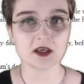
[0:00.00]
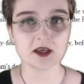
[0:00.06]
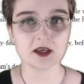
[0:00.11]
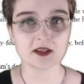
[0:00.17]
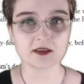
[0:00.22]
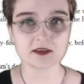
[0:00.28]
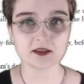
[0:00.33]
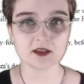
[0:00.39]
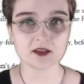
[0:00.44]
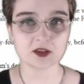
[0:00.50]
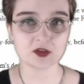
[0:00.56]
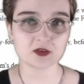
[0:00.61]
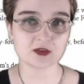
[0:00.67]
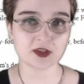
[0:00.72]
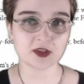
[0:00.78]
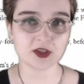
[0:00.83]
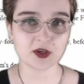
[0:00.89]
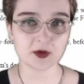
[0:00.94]
at the
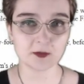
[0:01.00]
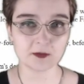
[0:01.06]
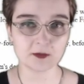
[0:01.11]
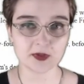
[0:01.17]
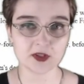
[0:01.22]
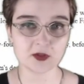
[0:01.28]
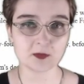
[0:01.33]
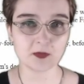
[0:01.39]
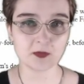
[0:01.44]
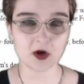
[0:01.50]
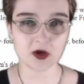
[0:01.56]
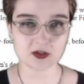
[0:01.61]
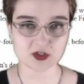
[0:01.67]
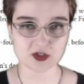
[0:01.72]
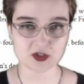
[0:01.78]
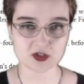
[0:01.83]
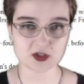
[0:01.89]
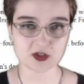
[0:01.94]
recumbent
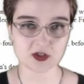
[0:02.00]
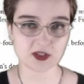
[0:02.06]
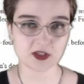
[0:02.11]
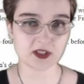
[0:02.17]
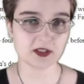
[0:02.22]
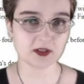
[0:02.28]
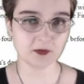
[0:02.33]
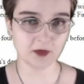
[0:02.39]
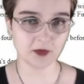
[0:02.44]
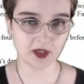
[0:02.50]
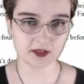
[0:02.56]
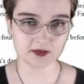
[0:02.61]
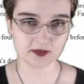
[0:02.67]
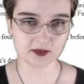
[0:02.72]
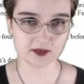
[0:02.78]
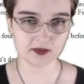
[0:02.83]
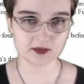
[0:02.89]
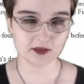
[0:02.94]
posture he
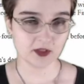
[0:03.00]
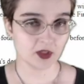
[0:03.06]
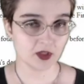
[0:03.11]
demanded.